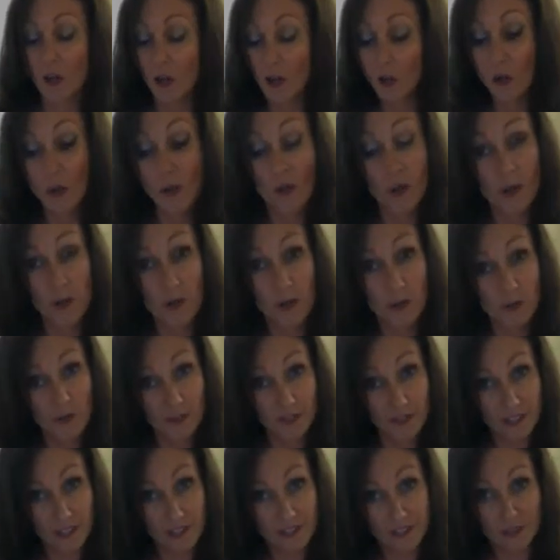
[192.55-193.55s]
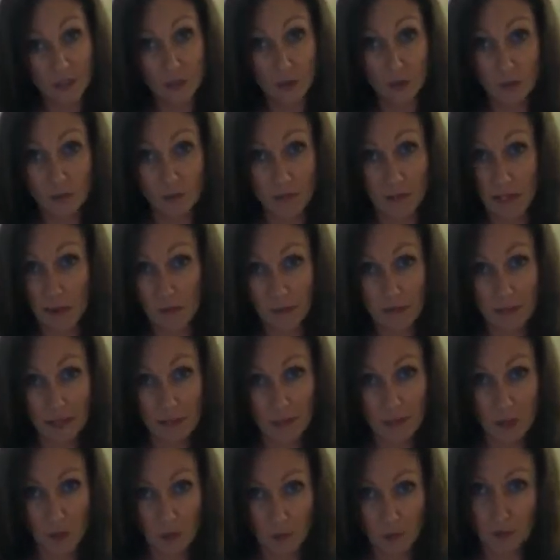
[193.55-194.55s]
Although these
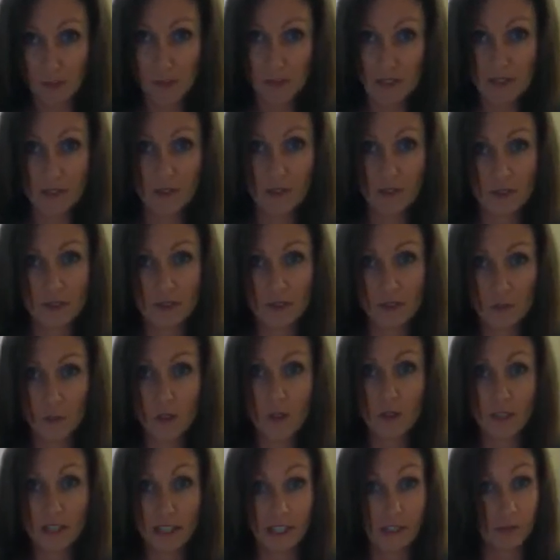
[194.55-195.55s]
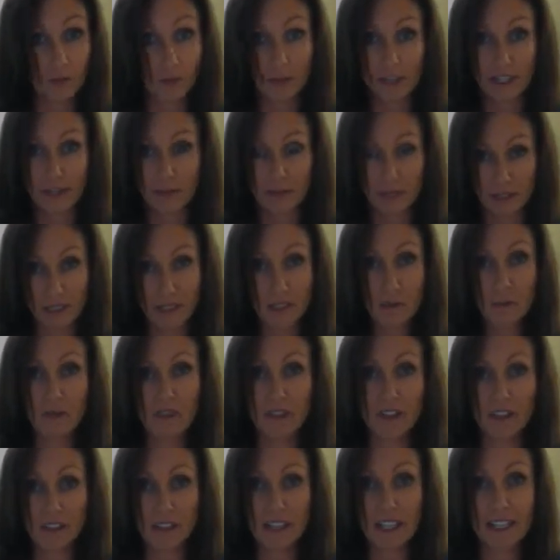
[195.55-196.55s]
abdominal muscles won't get really big,
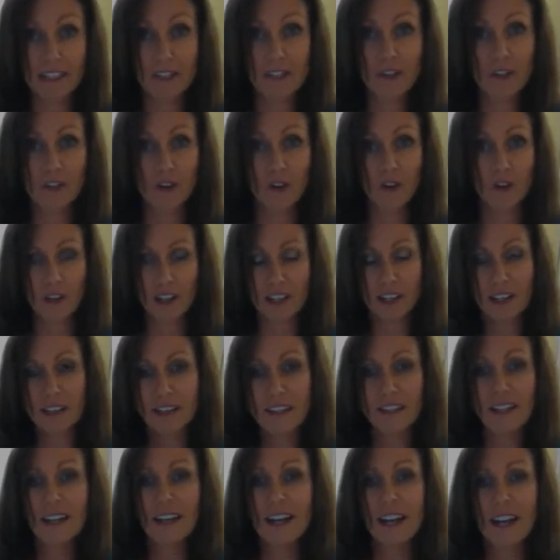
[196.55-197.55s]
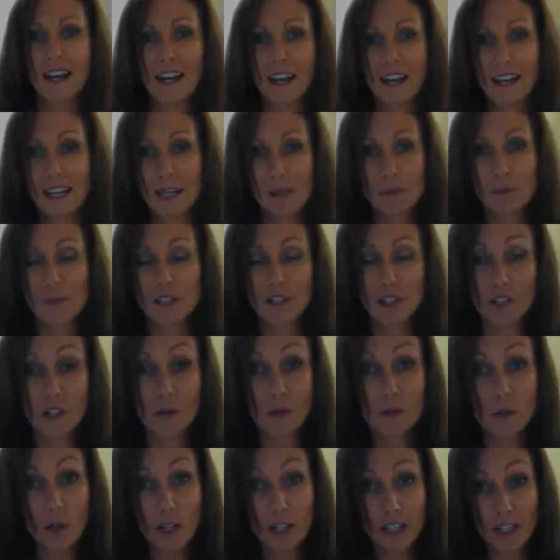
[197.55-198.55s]
they'll get stronger. So
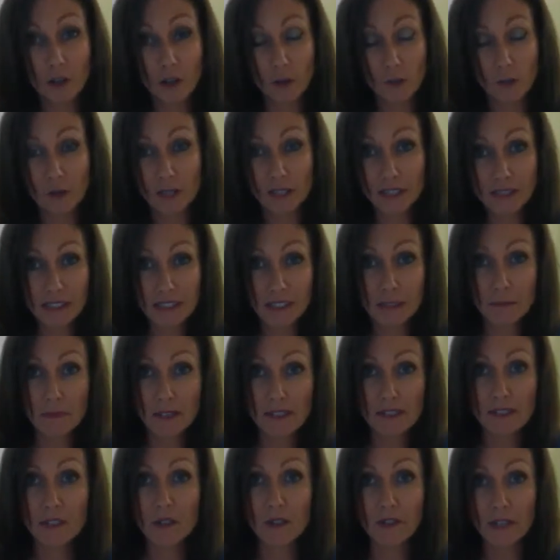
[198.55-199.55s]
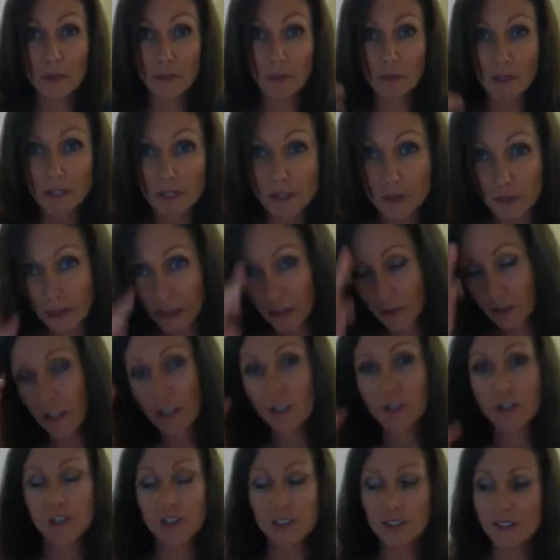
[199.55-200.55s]
you're working on building the muscle there by doing
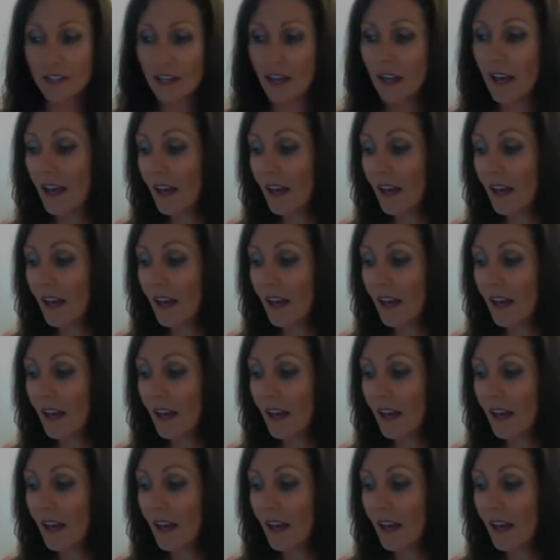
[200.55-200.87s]
crunches.